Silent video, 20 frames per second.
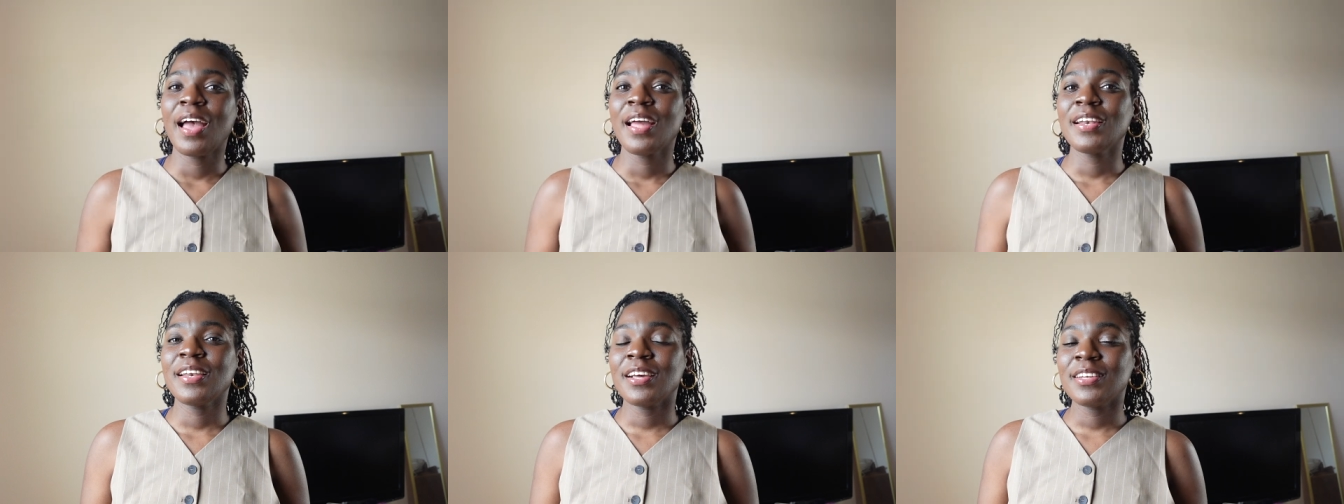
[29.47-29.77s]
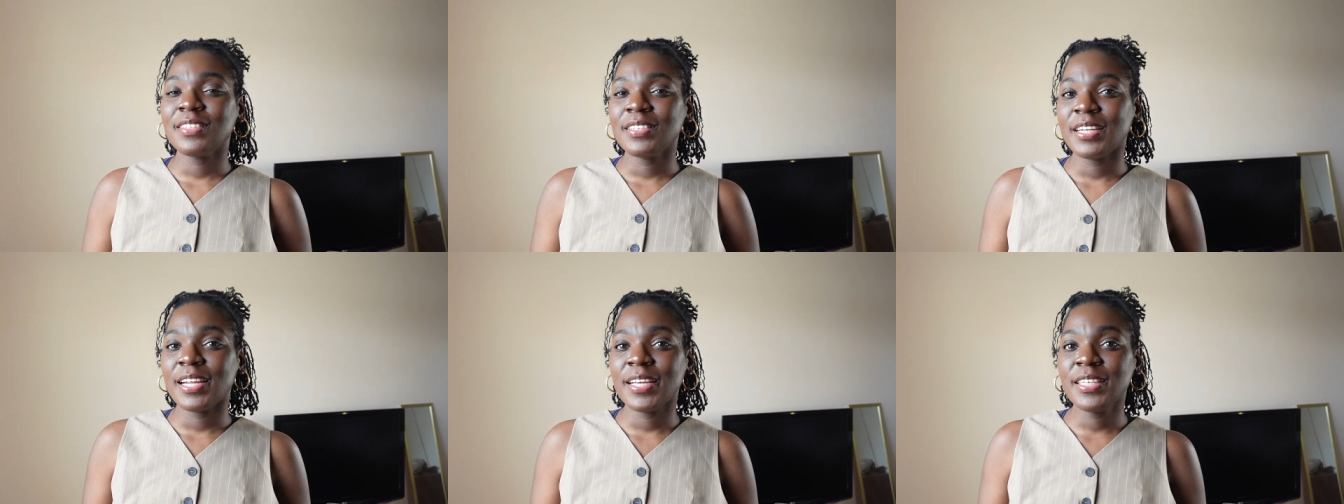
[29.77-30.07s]
Now
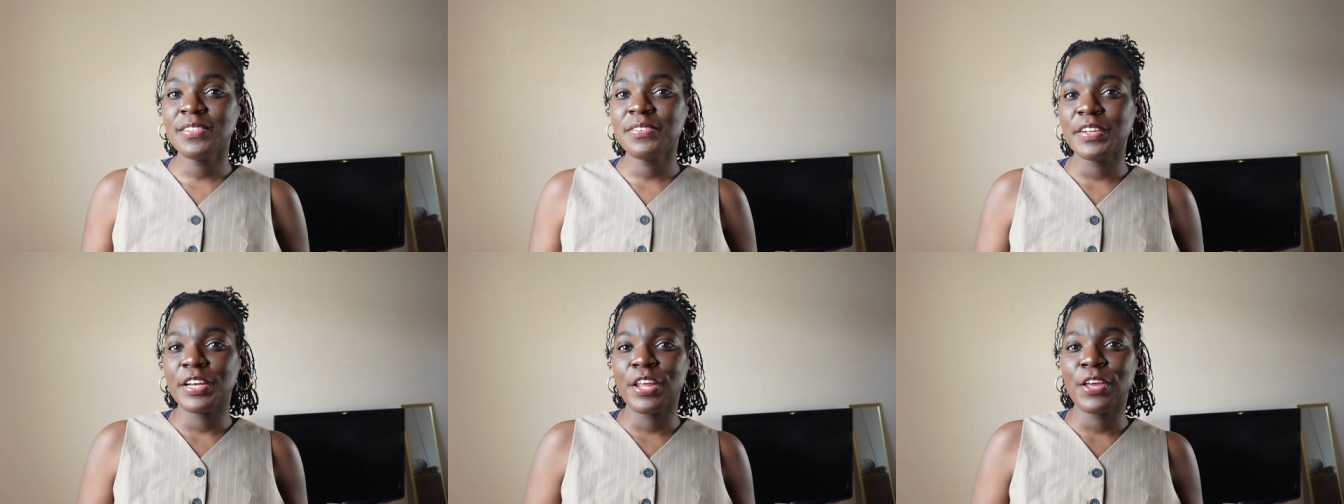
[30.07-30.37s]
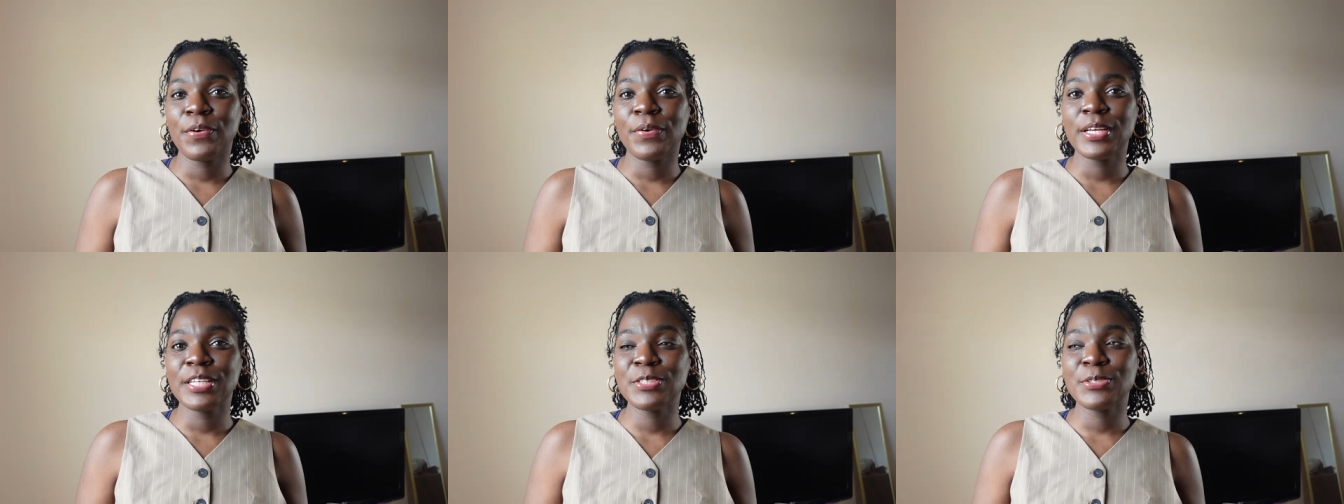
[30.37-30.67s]
today's
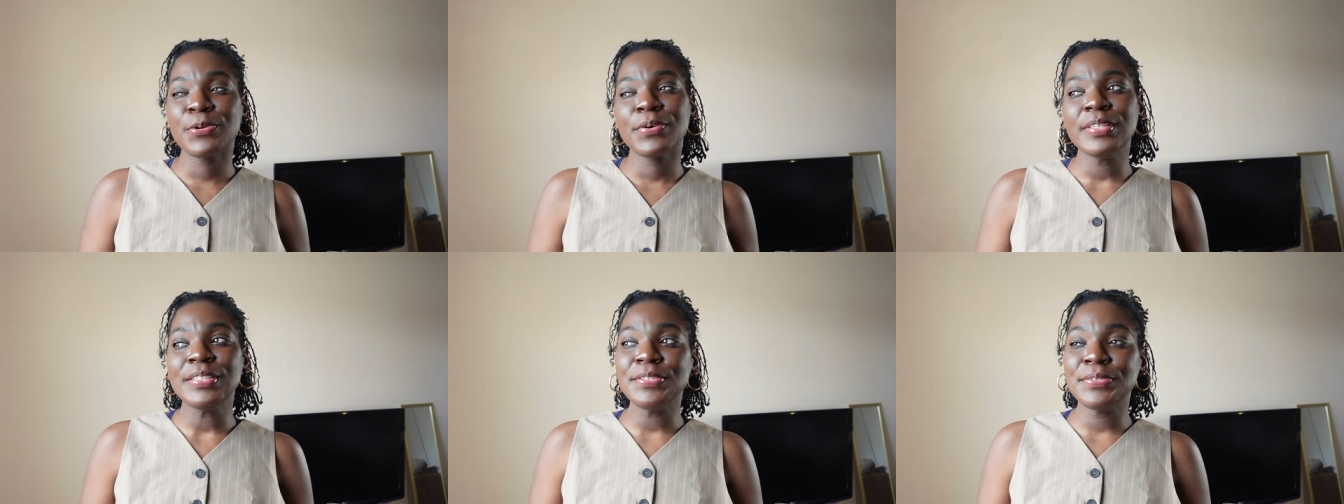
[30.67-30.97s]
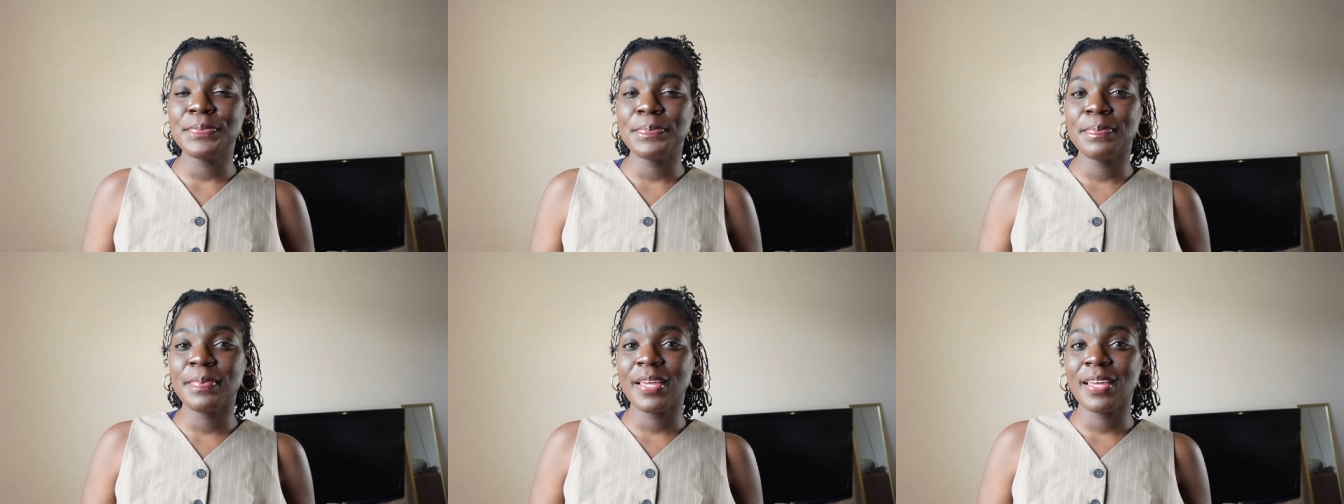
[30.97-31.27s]
video is going
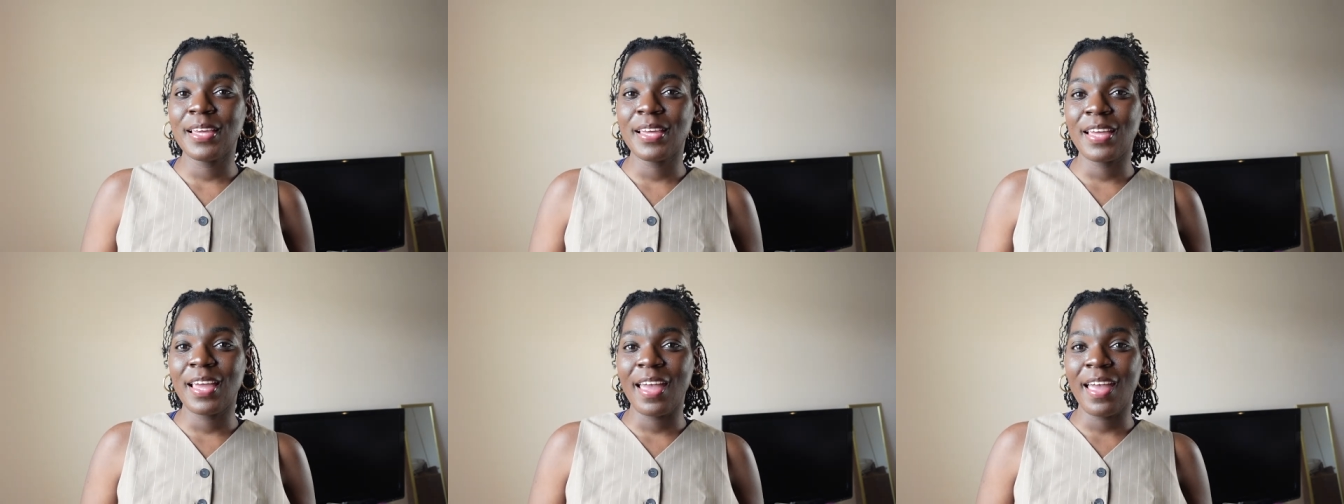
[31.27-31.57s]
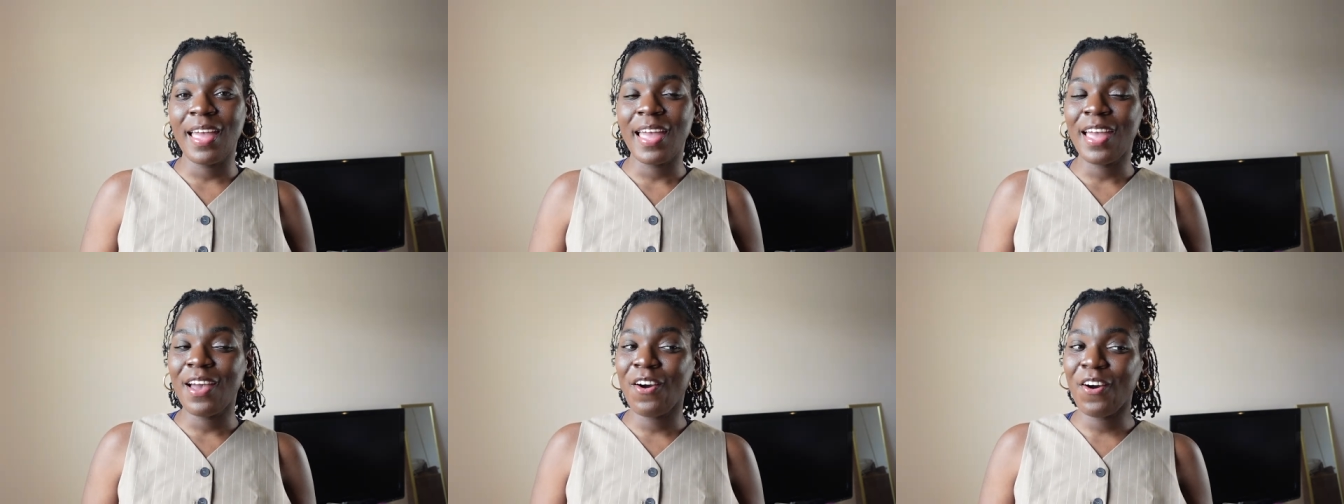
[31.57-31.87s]
to be
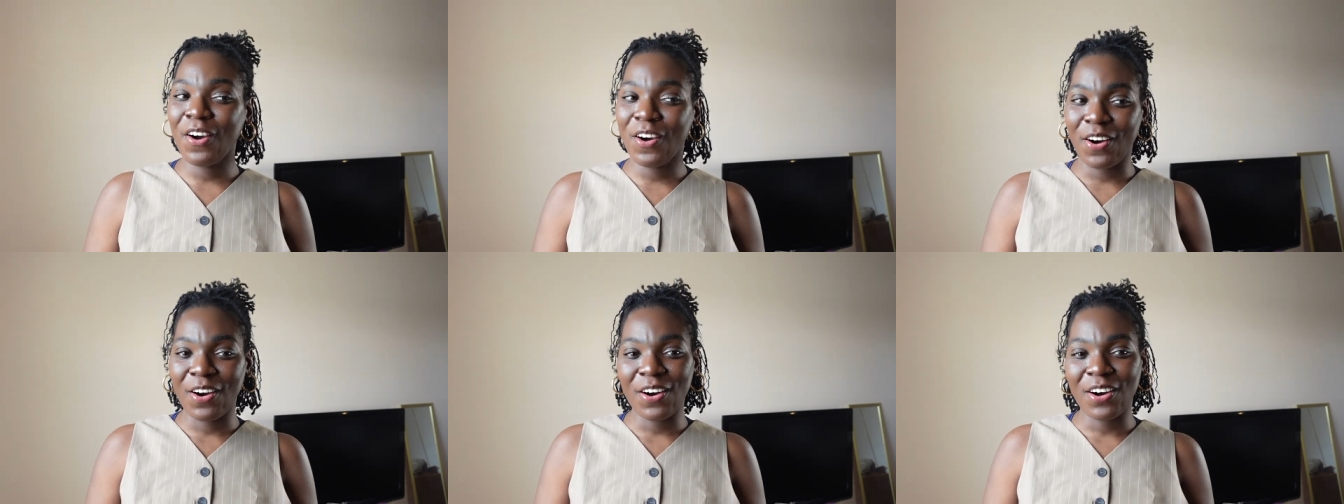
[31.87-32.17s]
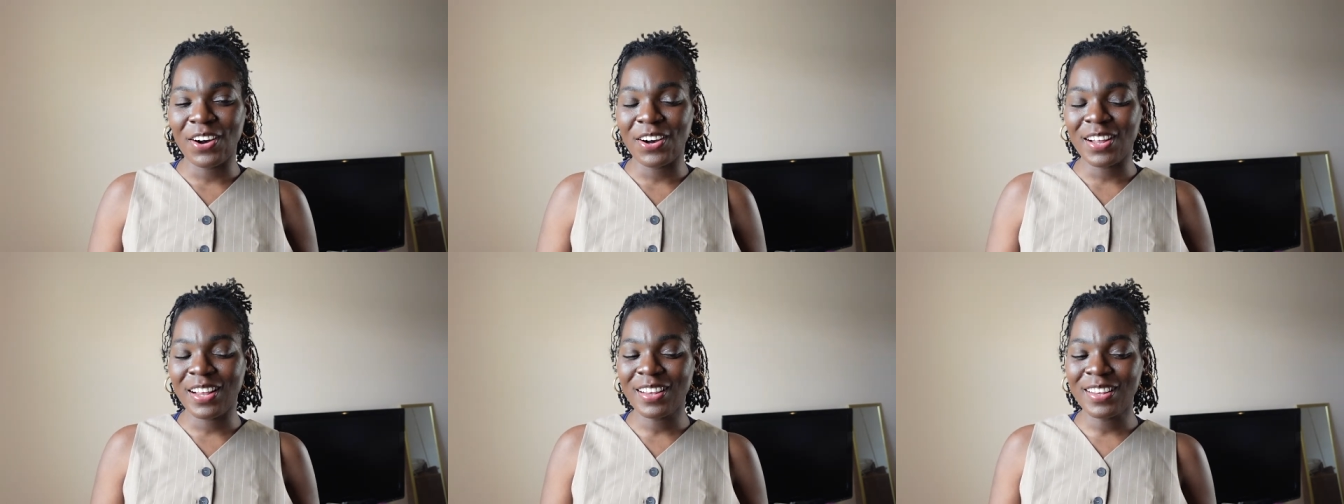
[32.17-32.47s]
a
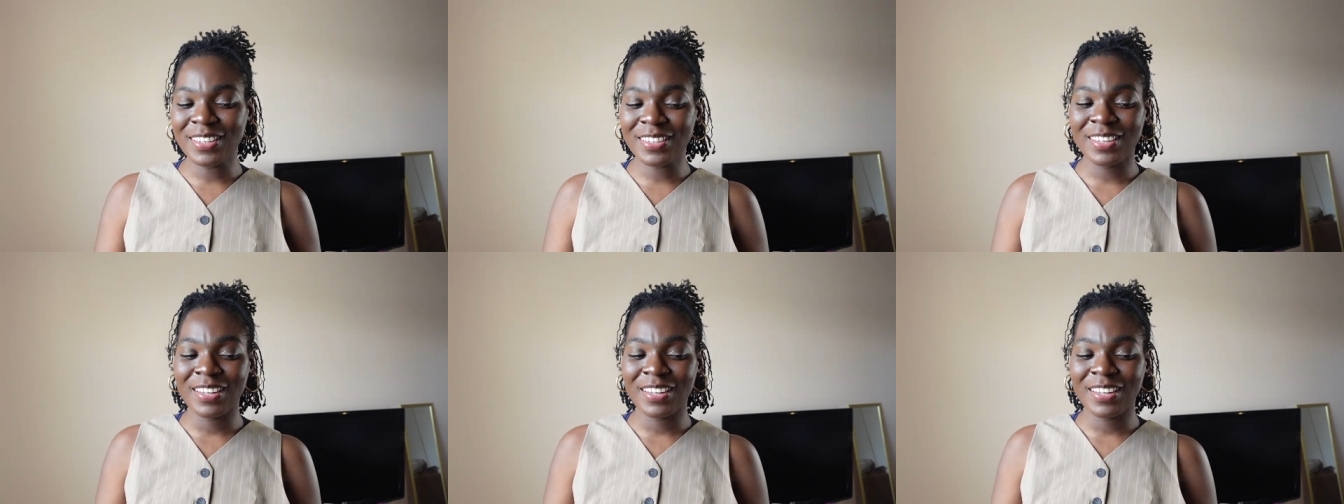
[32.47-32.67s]
haul